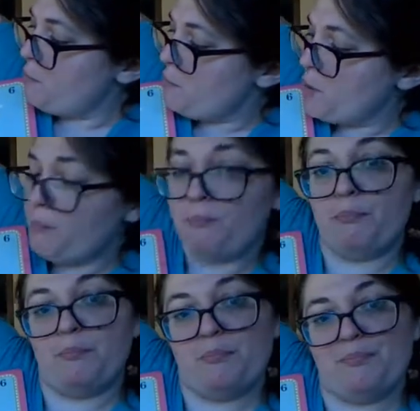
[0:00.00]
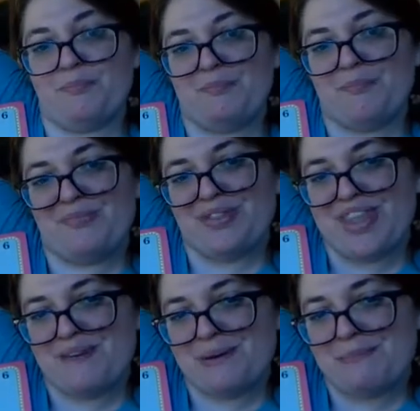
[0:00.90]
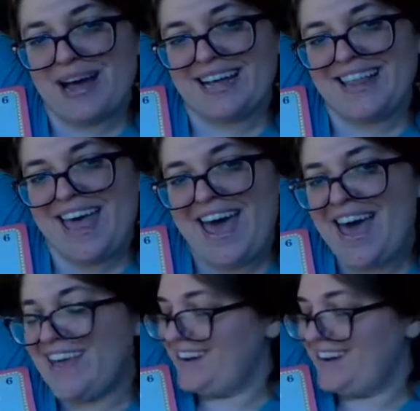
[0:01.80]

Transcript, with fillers: Whoop. They went back in the hat.